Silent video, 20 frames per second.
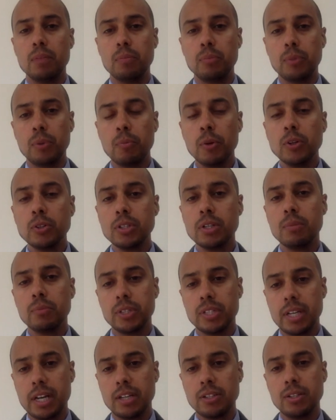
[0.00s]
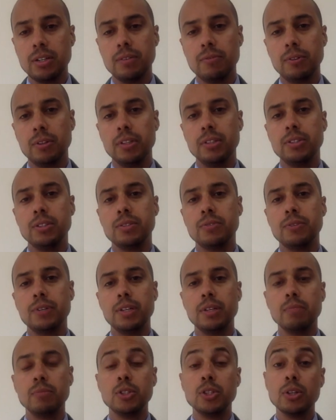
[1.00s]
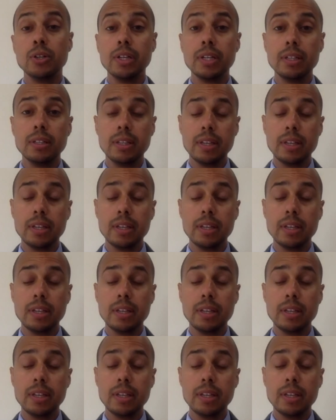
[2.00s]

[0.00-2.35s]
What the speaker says: promotion and protection of religious freedom during